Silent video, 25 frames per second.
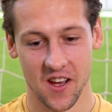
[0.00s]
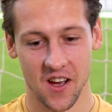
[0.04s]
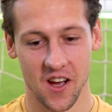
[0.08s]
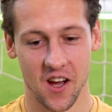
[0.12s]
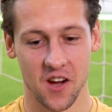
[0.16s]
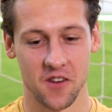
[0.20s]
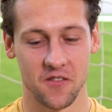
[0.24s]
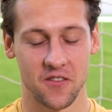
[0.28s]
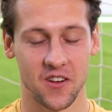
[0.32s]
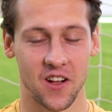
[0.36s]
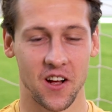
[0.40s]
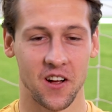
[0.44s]

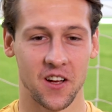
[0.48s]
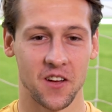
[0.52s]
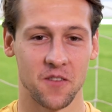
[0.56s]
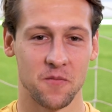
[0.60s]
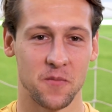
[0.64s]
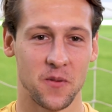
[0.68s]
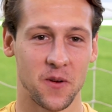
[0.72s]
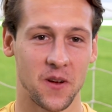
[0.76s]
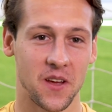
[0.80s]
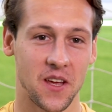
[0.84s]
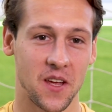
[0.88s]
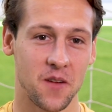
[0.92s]
I
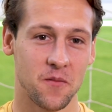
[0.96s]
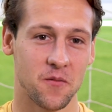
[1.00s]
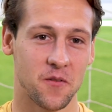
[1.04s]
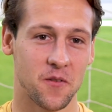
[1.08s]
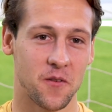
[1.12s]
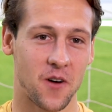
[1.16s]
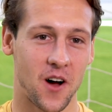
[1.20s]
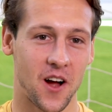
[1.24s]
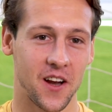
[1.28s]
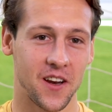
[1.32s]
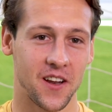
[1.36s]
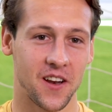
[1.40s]
can keep
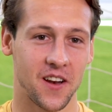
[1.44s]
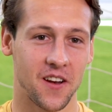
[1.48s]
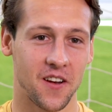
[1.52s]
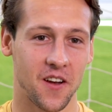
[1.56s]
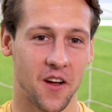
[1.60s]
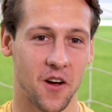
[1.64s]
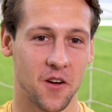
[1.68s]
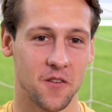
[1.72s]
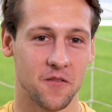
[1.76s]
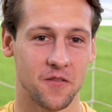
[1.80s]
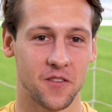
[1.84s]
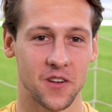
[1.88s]
providing,
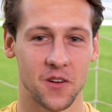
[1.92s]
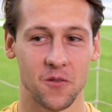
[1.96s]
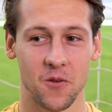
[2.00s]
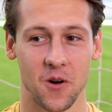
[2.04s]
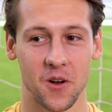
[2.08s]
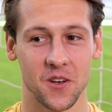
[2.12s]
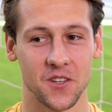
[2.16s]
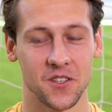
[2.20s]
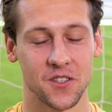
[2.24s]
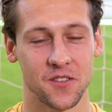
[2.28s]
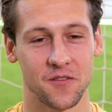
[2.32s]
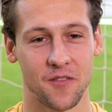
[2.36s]
and hopefully
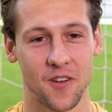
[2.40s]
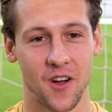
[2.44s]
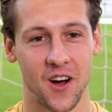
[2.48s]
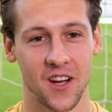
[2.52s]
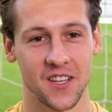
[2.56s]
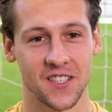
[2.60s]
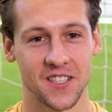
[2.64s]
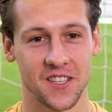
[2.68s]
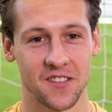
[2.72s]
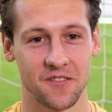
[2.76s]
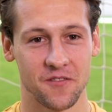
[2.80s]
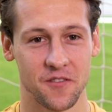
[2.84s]
one just
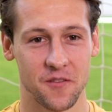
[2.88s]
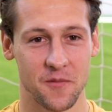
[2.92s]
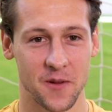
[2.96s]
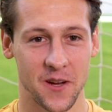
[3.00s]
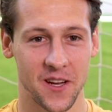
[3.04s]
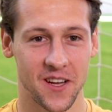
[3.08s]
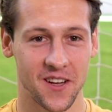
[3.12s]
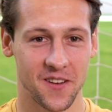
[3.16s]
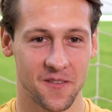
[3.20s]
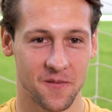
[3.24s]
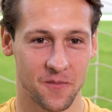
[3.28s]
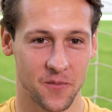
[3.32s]
flies in for
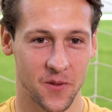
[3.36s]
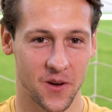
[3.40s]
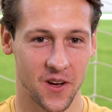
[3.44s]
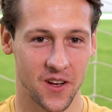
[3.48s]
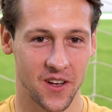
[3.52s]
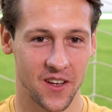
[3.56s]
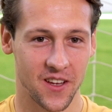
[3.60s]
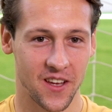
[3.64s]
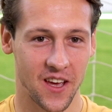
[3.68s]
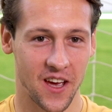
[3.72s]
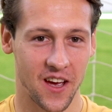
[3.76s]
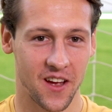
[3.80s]
me.
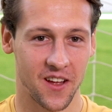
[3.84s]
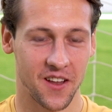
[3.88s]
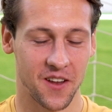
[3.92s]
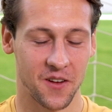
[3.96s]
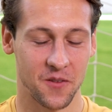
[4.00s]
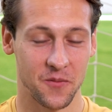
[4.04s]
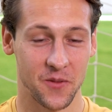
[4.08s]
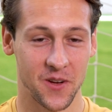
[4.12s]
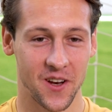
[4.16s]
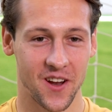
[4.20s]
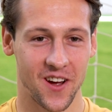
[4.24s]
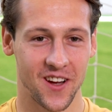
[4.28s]
But yeah, that
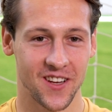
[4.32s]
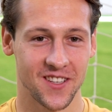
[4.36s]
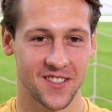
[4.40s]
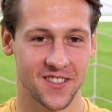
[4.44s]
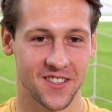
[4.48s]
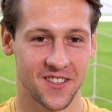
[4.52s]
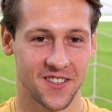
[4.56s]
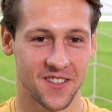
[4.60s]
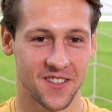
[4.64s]
would be nice.